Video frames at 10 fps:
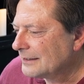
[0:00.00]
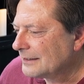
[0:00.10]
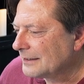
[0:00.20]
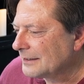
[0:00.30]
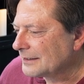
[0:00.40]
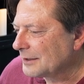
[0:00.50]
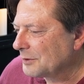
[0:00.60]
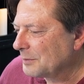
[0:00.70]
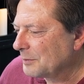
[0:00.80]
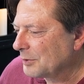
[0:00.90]
Gosh, that
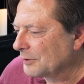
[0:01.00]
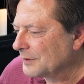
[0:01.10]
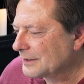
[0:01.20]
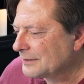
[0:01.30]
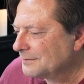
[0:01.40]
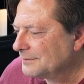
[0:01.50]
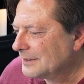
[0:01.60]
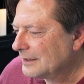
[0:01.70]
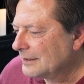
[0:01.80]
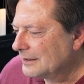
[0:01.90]
would have been perfect.
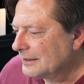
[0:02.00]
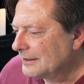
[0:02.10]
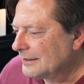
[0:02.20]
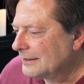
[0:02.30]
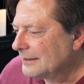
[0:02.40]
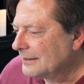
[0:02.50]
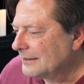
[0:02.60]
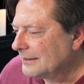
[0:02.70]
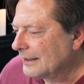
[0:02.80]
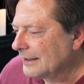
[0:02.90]

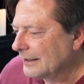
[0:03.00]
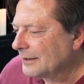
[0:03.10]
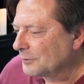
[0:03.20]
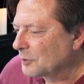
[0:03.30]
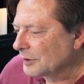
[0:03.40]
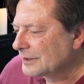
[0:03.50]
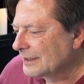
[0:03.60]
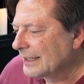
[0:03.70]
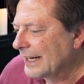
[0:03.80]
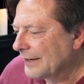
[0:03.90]
And of course, they're
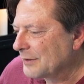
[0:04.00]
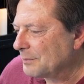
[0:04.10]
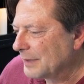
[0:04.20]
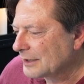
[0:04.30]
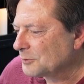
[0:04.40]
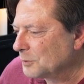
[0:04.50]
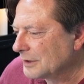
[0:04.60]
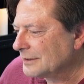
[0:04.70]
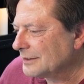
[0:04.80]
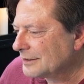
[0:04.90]
going to have the best
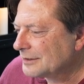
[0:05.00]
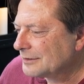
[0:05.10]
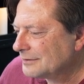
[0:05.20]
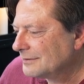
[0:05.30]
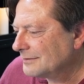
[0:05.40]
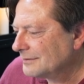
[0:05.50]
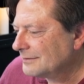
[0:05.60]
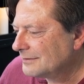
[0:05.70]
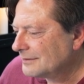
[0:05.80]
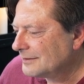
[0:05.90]
ones
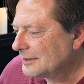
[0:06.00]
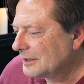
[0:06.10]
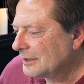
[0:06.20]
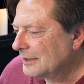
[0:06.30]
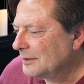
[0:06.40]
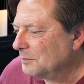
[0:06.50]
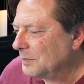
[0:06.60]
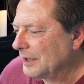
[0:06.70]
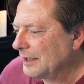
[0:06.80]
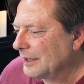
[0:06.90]

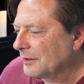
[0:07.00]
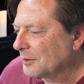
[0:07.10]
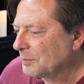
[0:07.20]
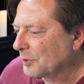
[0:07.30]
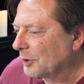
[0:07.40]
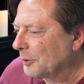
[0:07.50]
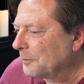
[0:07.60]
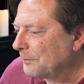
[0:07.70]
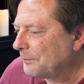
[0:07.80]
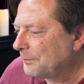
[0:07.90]
be in the Pro.
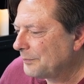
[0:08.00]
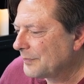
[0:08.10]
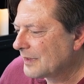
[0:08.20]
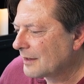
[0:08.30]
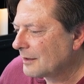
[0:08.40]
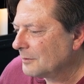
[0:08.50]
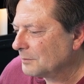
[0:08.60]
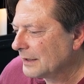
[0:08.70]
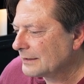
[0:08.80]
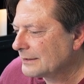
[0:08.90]

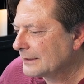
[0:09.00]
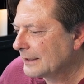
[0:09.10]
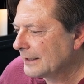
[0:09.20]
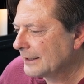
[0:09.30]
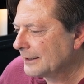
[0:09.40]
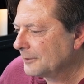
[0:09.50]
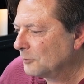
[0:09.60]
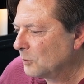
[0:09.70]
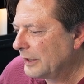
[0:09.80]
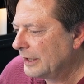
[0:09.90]
But
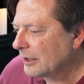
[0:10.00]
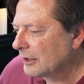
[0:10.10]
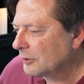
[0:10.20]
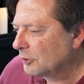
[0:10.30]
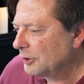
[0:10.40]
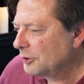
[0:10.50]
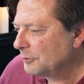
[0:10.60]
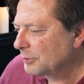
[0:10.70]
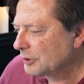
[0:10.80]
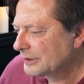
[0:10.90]
we are going to
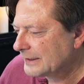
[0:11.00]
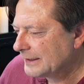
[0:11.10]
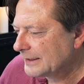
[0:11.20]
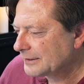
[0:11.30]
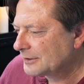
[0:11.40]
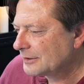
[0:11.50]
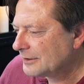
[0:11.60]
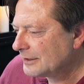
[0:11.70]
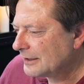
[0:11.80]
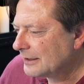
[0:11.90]
persist.
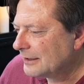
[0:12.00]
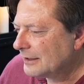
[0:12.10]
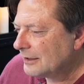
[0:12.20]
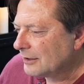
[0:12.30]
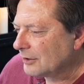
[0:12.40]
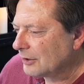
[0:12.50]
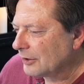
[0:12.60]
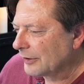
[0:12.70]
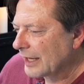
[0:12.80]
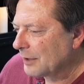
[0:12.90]

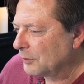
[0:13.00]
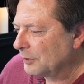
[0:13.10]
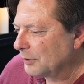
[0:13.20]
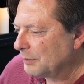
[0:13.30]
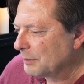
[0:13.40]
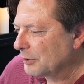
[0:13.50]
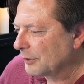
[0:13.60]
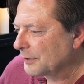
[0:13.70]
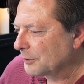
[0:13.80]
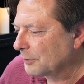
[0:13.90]
Oh, that one would be
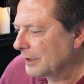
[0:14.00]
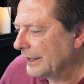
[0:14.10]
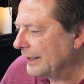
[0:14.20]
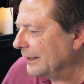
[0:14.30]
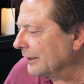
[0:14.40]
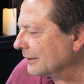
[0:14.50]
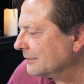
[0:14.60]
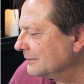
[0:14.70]
perfect right here.